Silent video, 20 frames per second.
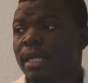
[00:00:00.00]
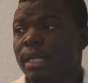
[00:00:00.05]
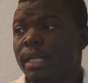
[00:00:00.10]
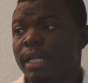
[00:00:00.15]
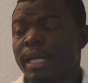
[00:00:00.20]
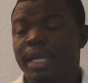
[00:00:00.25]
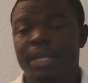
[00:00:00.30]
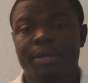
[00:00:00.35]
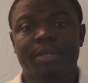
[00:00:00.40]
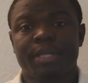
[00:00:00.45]

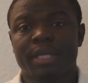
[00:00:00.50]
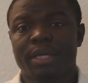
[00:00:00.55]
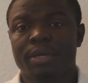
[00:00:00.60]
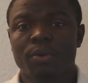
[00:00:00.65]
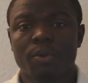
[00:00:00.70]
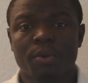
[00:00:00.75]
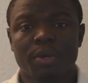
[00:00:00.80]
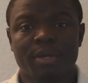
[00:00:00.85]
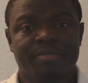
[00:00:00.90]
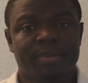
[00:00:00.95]
Then you
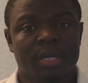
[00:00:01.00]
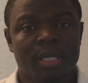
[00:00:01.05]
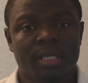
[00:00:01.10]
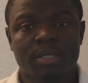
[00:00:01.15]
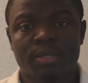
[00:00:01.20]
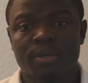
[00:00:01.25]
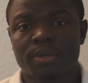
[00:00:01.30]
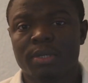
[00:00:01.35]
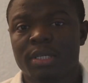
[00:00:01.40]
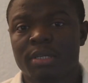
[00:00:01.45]
think, oh, if I
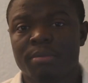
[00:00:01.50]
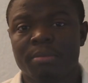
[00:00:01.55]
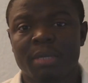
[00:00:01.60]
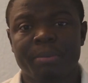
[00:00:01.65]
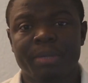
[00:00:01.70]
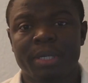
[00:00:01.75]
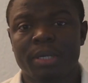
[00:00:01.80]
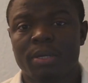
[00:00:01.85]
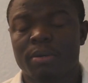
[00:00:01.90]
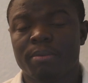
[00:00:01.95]
study
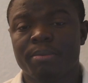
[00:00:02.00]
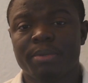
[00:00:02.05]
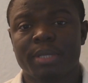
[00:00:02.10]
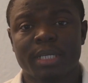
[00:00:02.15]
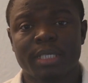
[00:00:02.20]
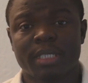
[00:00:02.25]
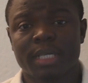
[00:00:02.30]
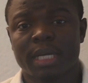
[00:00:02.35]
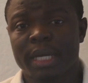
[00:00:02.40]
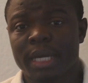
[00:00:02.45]
maybe
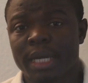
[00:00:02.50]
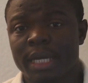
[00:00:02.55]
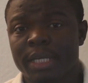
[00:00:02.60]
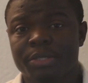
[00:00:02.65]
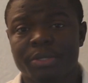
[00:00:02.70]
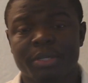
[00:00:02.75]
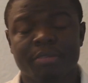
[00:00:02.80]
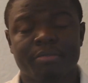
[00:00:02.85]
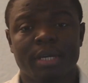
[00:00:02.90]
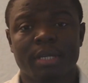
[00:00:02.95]
computer
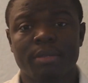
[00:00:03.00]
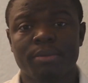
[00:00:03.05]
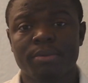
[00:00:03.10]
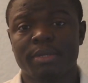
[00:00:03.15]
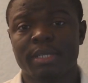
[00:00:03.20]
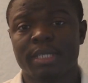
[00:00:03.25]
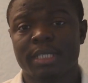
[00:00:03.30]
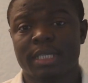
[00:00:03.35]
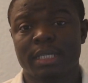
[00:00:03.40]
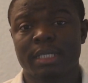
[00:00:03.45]
science, or if I
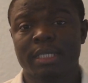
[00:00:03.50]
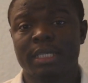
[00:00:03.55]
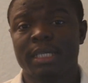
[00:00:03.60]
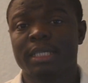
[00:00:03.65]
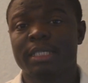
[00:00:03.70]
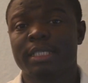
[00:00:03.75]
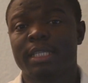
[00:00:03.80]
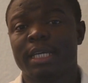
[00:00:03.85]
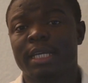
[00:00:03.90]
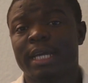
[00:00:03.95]
do this and
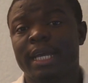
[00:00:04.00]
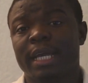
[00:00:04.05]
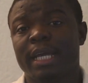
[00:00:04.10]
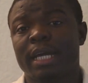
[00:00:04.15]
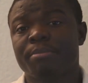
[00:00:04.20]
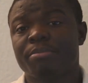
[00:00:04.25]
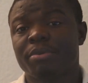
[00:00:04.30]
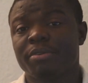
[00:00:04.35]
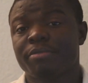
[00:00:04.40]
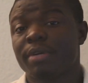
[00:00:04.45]
this, then I
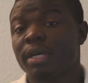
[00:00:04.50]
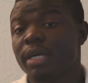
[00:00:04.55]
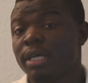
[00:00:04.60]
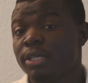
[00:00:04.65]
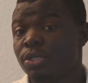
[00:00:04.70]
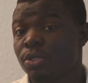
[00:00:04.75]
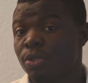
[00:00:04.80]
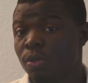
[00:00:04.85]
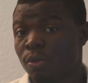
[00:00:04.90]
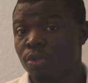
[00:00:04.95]
can provide
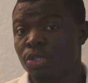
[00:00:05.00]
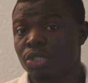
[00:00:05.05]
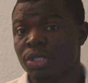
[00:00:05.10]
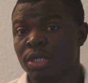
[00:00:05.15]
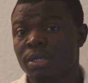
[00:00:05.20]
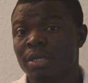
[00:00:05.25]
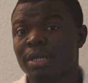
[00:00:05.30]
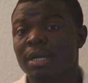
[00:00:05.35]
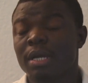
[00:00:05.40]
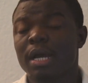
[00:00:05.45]
a
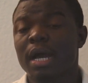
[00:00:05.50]
solution.